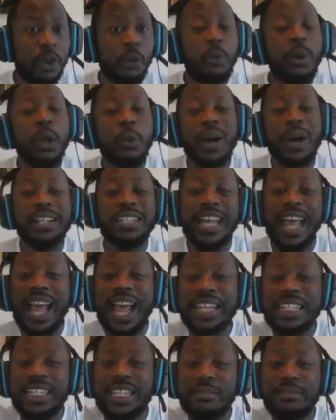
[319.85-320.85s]
We went
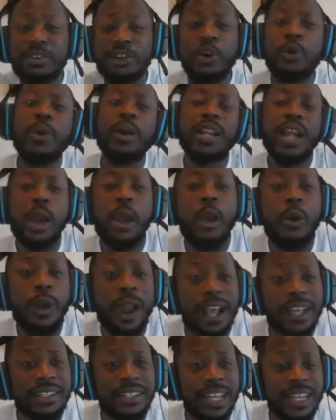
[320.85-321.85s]
to SMU when they were
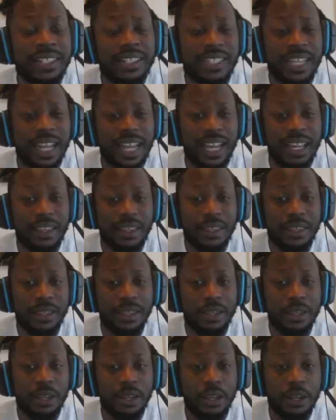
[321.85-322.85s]
ranked 16th.
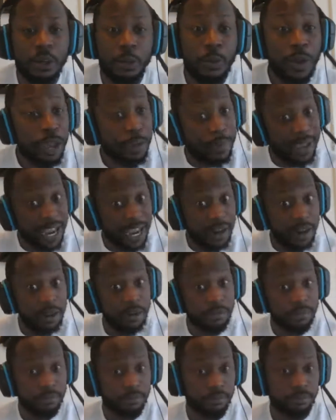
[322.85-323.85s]
We beat
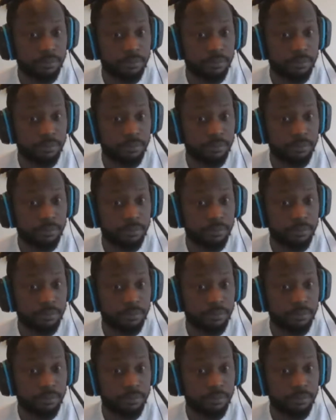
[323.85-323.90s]
them.